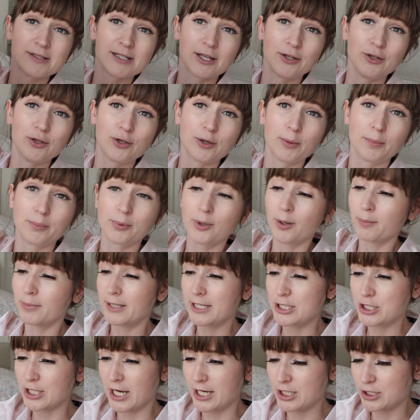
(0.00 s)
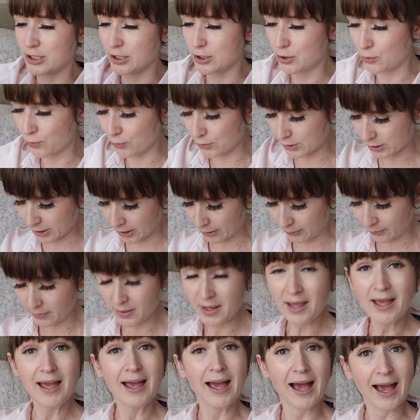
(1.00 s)
so you could probably change the torso
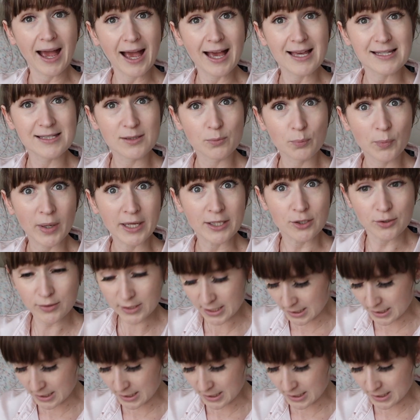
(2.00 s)
as and when you